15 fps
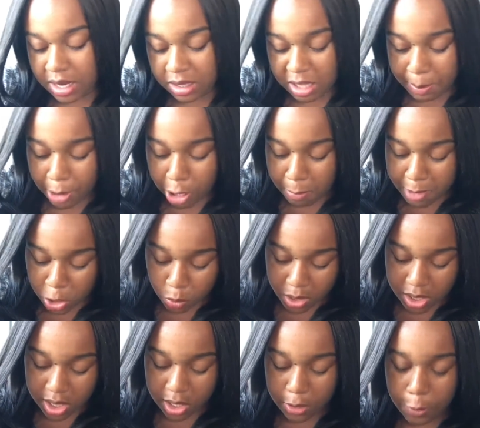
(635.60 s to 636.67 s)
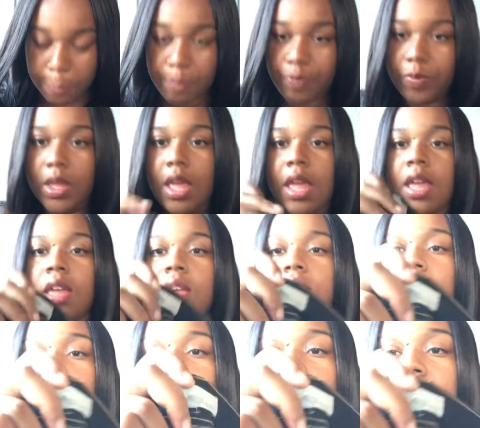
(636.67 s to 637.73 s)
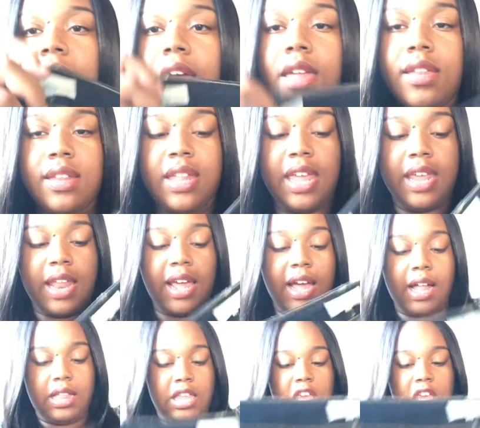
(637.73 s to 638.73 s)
is Department twenty-two. So yes, and I got